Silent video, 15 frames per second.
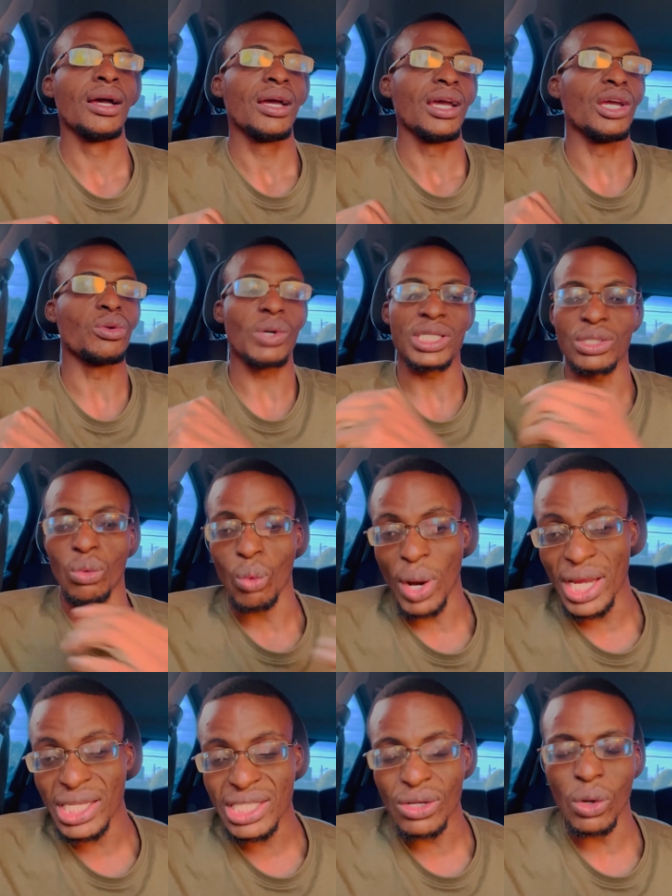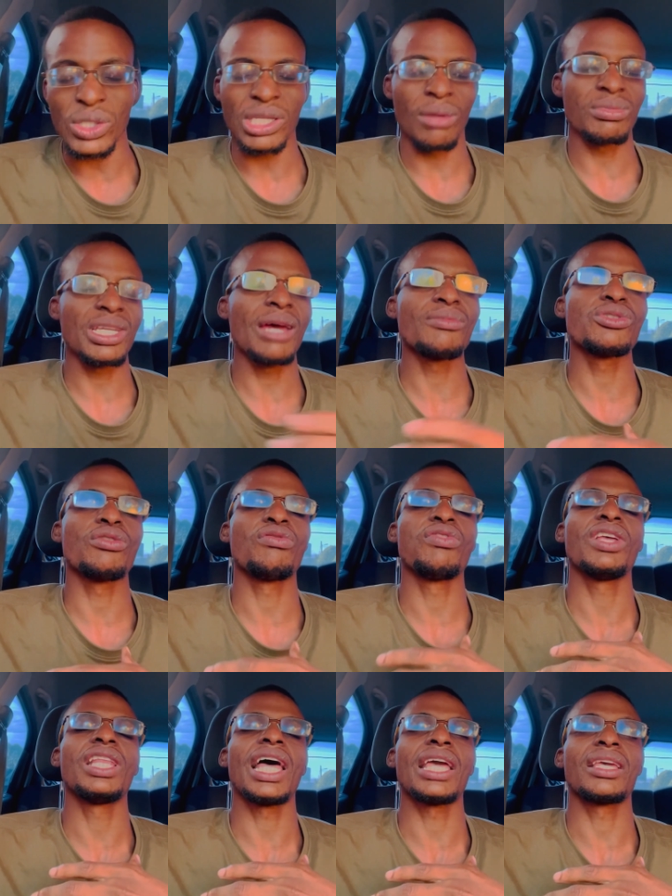it was a waste, or sometimes you
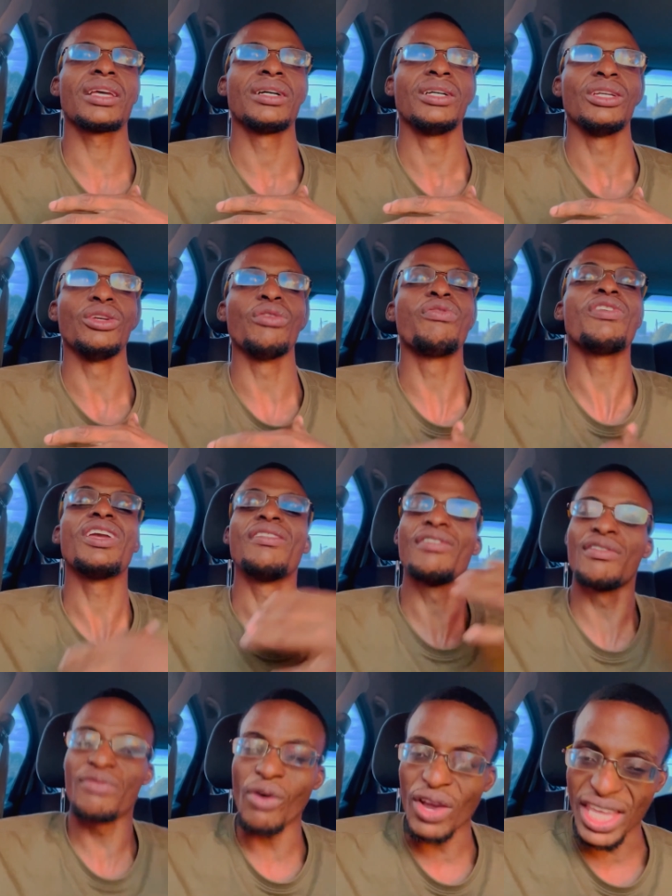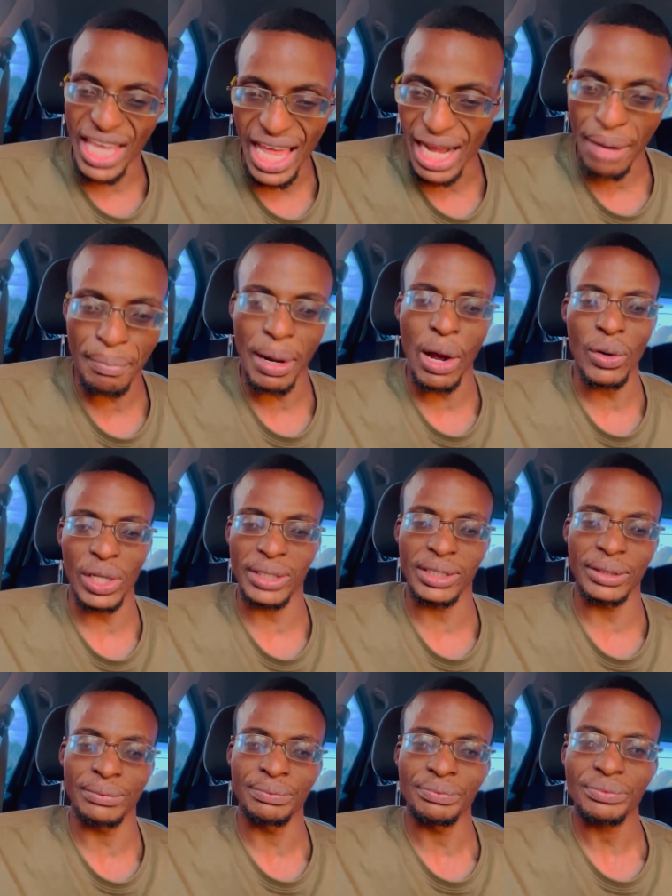feel like you even forget about it.
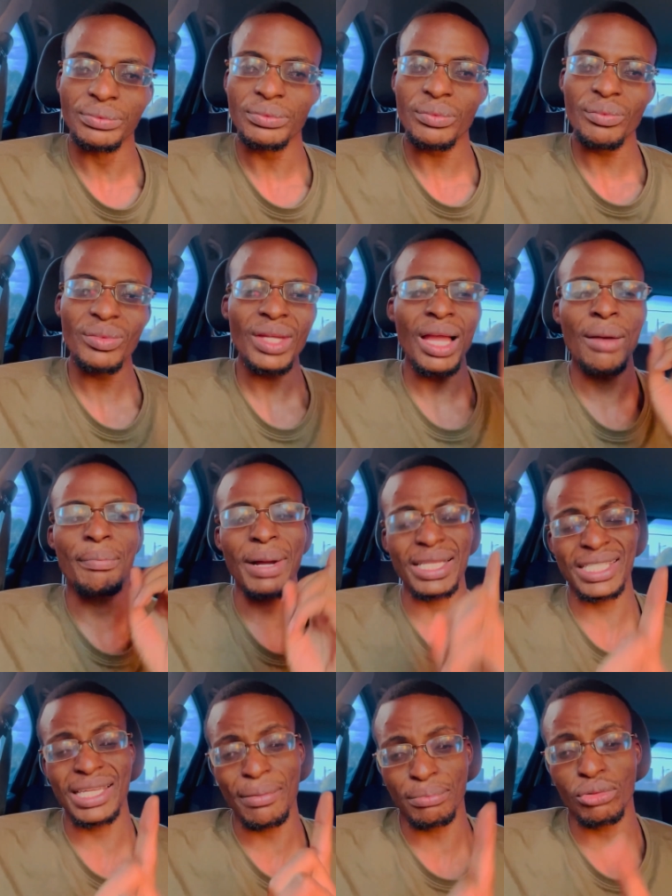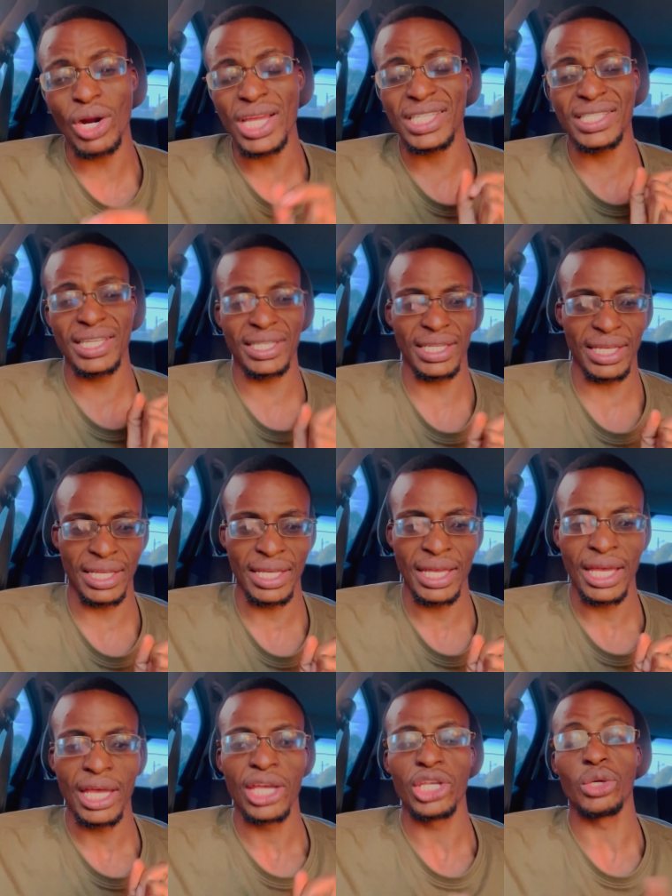But surprisingly,
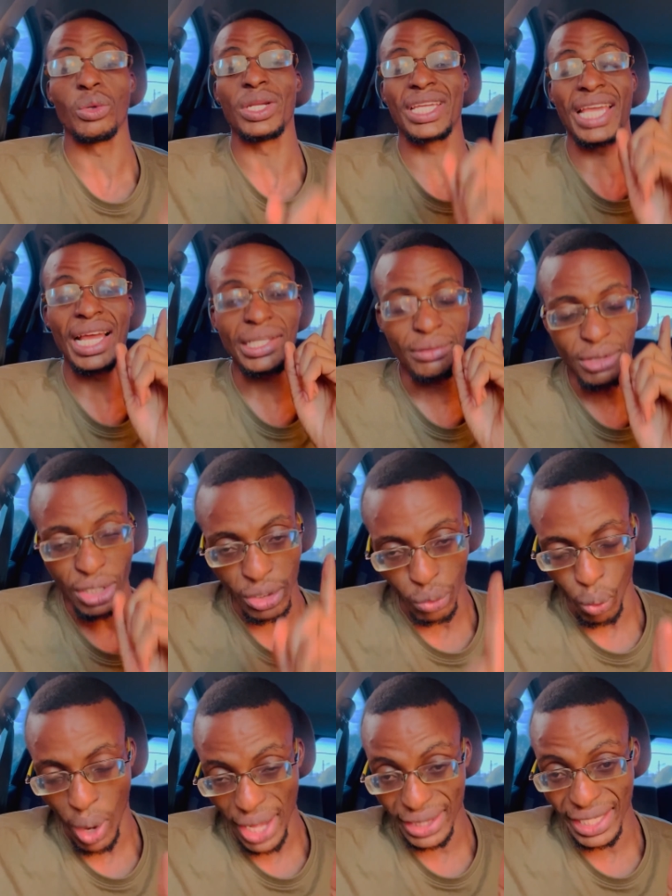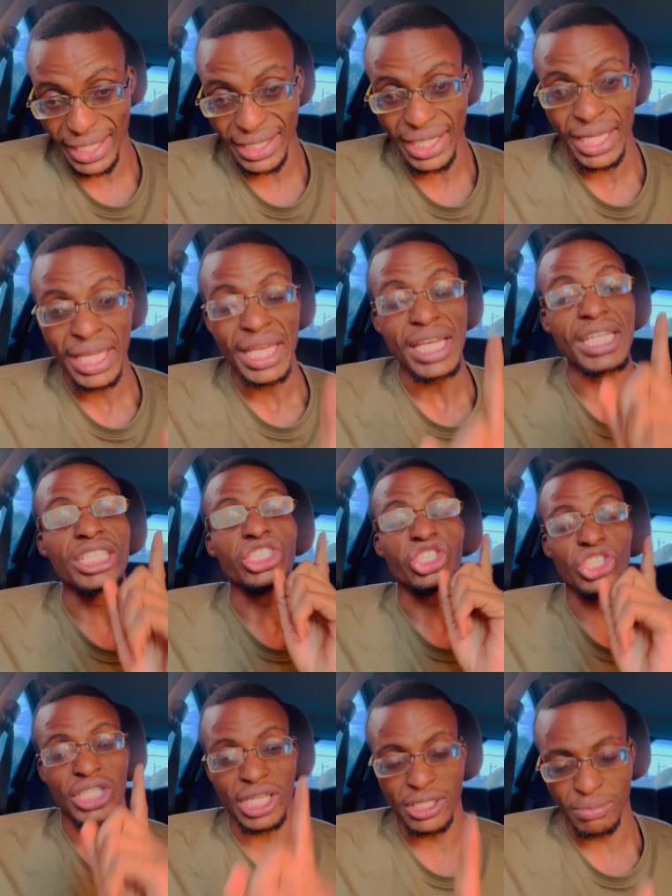you will get rewarded in
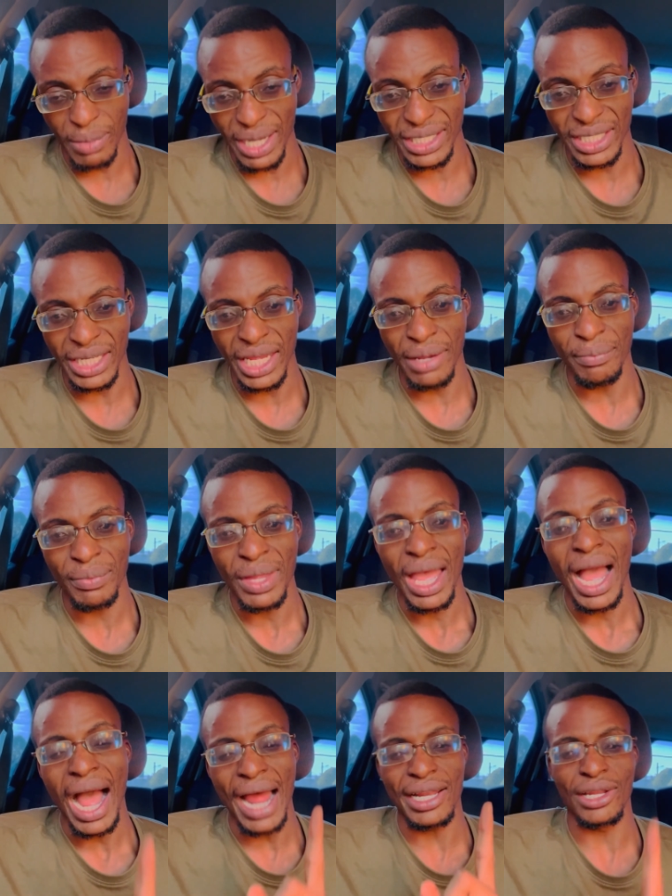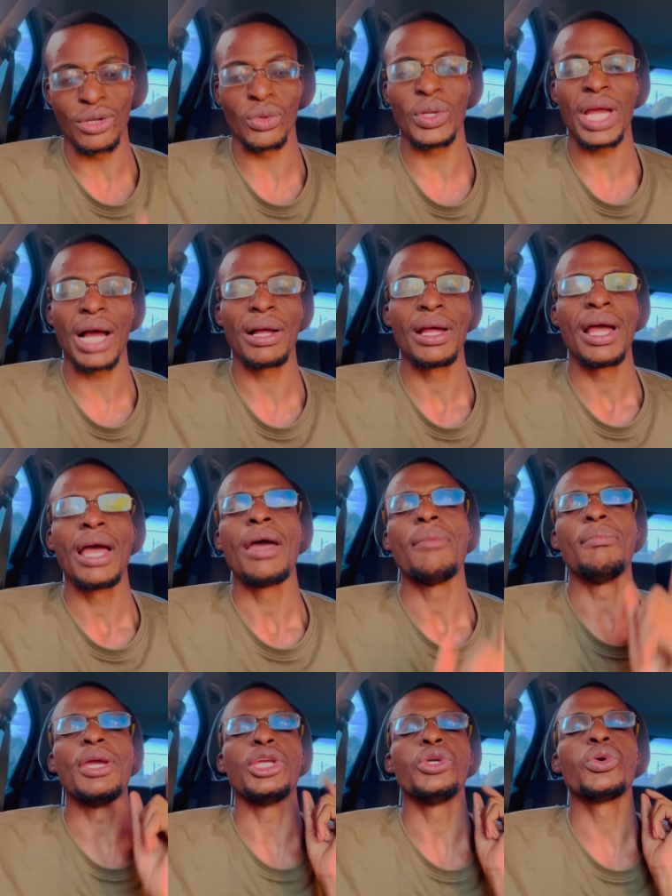Jesus' mighty name. Hallelujah.
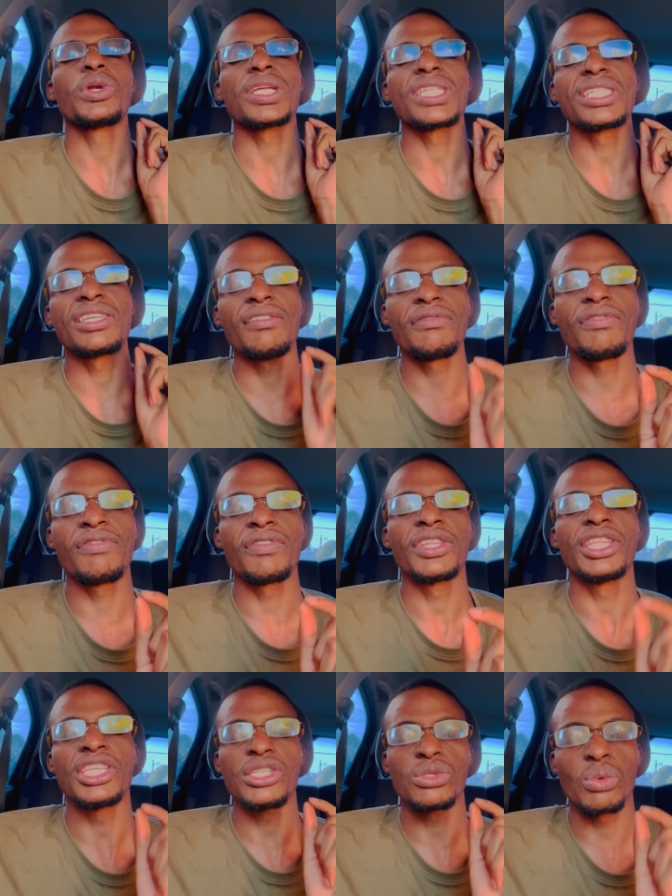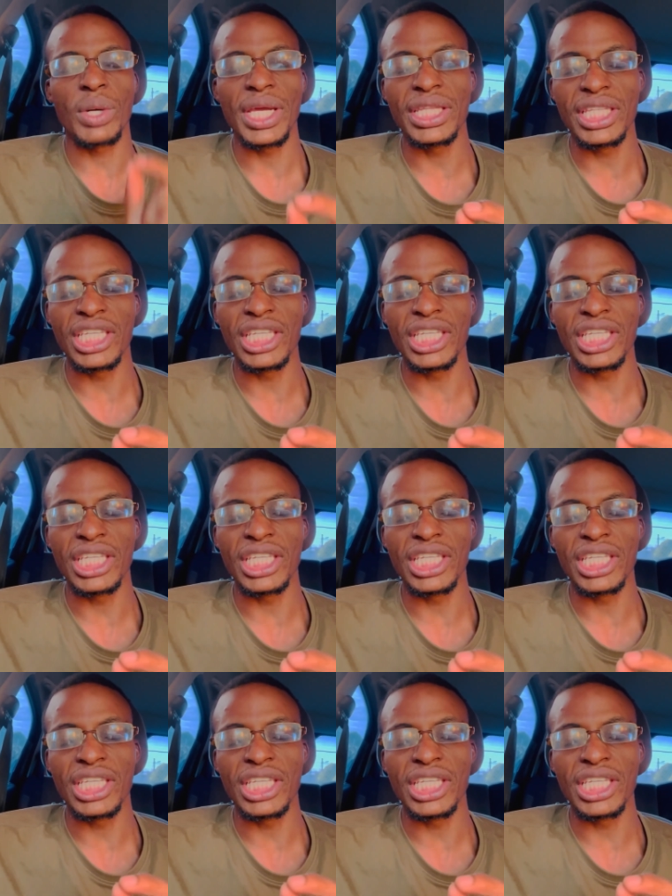May you receive this word